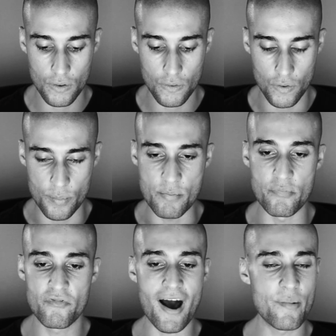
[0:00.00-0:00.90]
It'll be
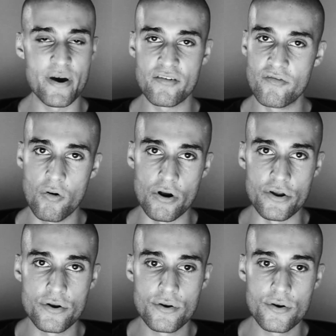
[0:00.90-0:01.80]
far better for it.
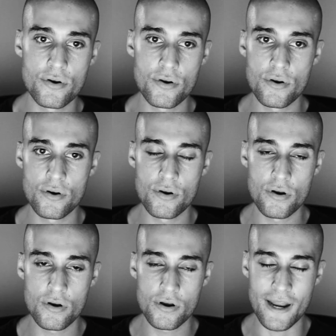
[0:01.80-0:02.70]

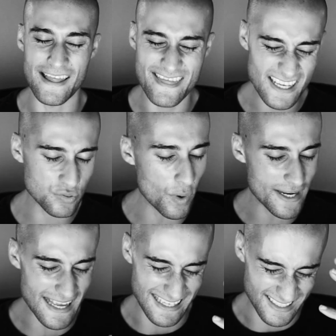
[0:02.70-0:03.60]
And this one
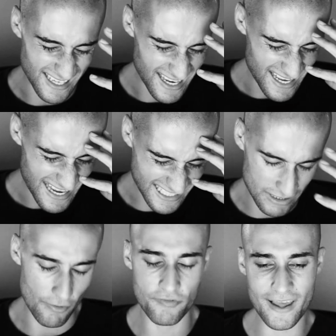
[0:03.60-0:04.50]
is, as I
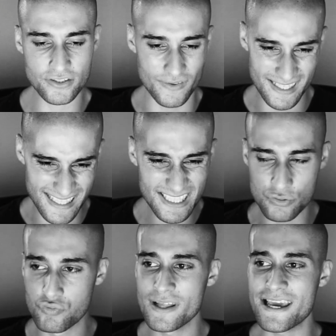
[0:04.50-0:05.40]
reflect on this, this is
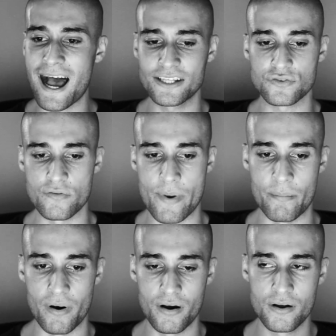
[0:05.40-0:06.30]
really hard to
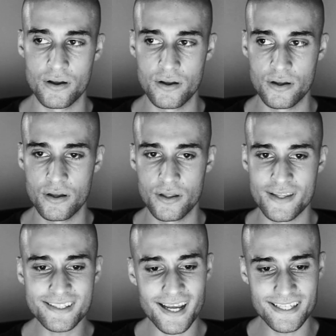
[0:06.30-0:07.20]
remember.
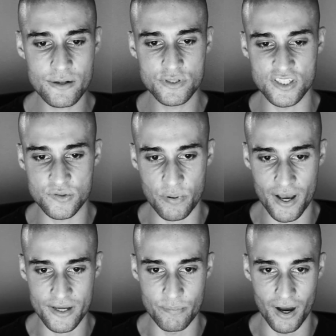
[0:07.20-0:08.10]
This idea was
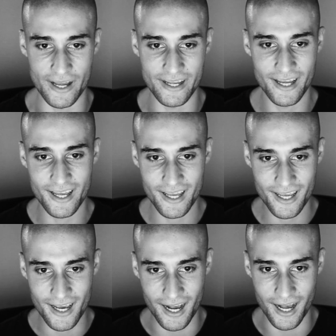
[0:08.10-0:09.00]
inspired by
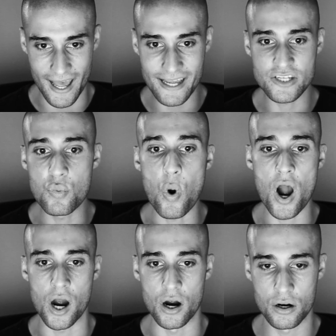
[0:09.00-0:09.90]
uh, Andy
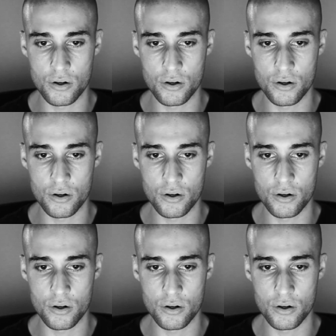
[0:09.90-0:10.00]
Weir.